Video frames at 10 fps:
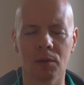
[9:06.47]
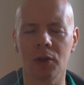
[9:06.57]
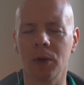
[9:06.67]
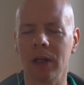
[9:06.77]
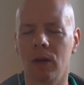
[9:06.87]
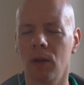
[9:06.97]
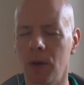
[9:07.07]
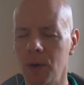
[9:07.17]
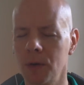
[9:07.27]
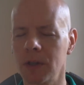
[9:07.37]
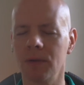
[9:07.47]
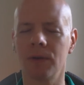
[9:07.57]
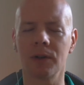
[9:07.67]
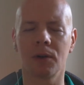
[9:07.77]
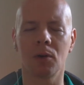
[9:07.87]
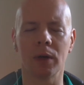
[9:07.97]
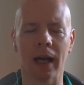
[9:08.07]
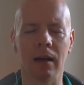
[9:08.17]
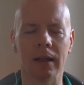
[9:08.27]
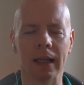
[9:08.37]
between those in physical
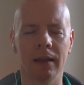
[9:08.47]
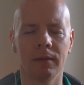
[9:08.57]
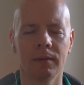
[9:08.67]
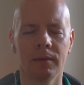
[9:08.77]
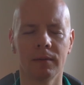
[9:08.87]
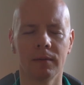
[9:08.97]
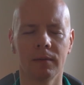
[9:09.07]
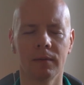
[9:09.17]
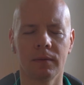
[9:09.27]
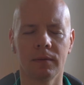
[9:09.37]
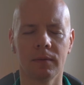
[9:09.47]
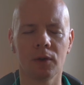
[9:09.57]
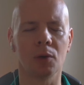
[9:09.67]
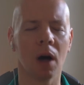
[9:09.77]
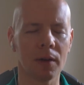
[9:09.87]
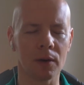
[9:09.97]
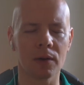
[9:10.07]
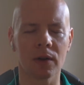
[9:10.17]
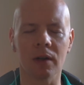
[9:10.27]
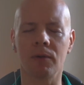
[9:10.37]
reality to
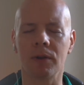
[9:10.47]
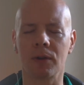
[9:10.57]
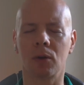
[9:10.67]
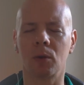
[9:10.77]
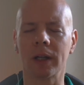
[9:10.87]
others in physical